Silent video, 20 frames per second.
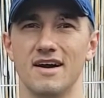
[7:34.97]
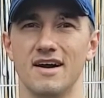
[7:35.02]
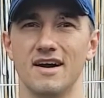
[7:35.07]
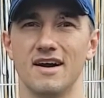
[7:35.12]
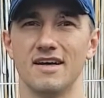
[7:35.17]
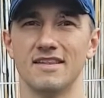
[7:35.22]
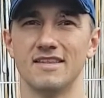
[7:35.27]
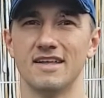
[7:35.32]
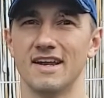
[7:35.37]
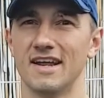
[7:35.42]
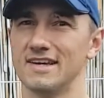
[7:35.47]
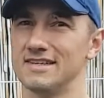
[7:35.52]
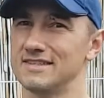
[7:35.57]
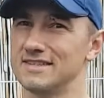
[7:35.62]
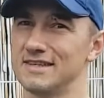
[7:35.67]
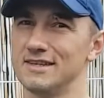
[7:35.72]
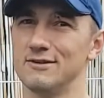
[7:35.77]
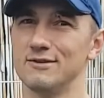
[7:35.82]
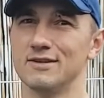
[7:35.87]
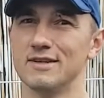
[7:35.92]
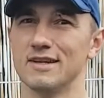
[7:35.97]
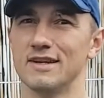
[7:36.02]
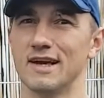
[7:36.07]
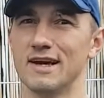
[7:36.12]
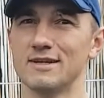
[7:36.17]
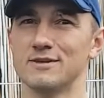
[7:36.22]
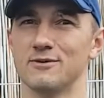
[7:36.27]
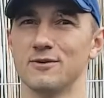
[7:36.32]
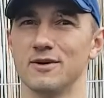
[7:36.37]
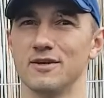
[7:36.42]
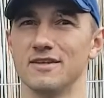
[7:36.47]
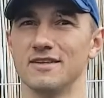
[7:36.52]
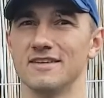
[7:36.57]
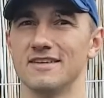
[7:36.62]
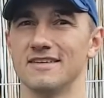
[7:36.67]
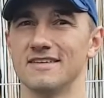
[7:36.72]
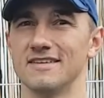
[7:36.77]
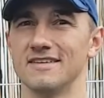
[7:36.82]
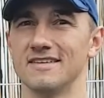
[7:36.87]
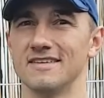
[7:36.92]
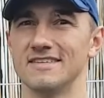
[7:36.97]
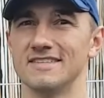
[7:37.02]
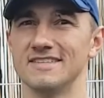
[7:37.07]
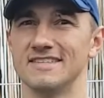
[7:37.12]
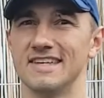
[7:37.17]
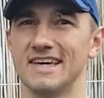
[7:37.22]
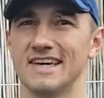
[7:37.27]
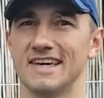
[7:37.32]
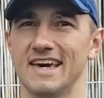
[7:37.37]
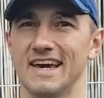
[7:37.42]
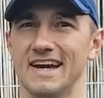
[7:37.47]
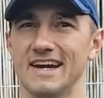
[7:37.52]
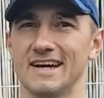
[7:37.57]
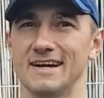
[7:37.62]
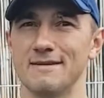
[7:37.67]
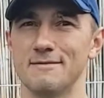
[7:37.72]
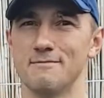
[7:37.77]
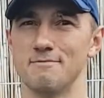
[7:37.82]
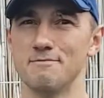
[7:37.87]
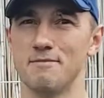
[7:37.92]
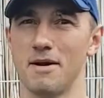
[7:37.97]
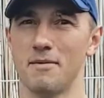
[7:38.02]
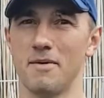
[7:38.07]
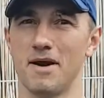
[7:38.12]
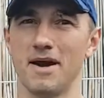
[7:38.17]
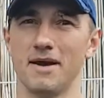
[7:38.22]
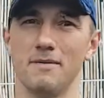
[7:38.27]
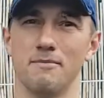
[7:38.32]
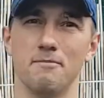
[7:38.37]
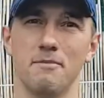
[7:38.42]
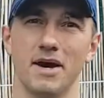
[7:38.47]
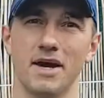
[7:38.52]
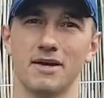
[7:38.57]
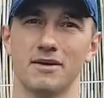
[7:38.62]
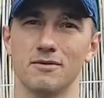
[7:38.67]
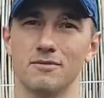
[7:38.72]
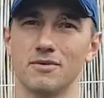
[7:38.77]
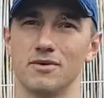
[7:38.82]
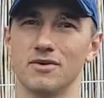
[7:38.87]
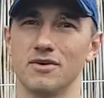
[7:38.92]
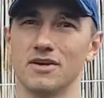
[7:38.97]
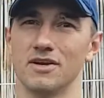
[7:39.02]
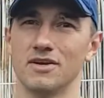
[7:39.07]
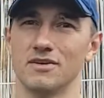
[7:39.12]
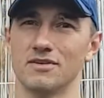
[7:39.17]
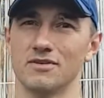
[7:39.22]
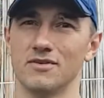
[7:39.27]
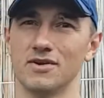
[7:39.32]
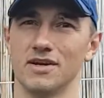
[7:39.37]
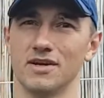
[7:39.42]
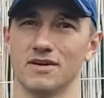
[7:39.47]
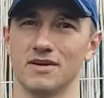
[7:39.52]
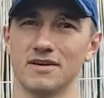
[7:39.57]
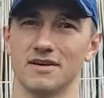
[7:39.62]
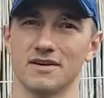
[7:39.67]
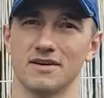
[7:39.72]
And then I see you in the next one. Take care. Bye-bye. Bike Commuter Hero here.